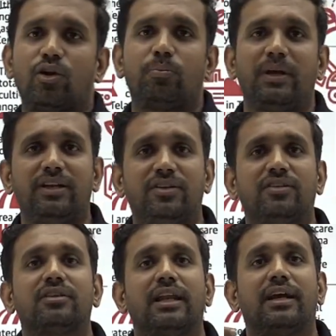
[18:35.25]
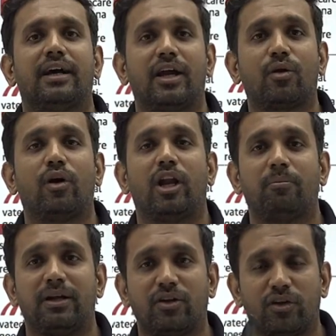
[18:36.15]
rupees is Telangana
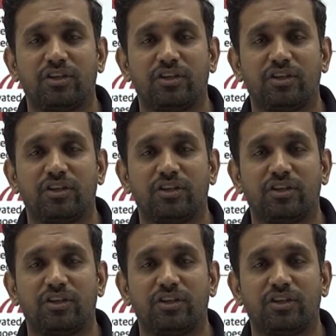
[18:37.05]
government